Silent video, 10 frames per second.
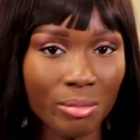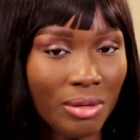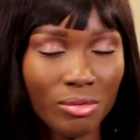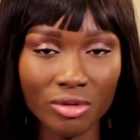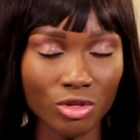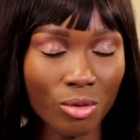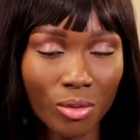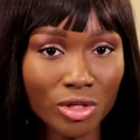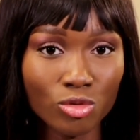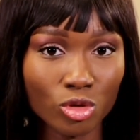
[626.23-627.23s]
and your
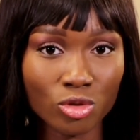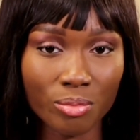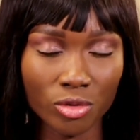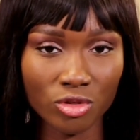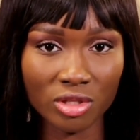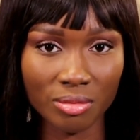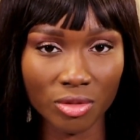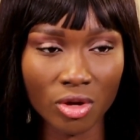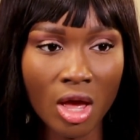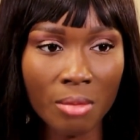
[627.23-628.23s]
body will not stop producing
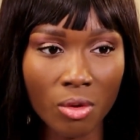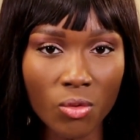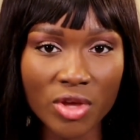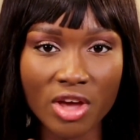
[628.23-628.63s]
milk. But when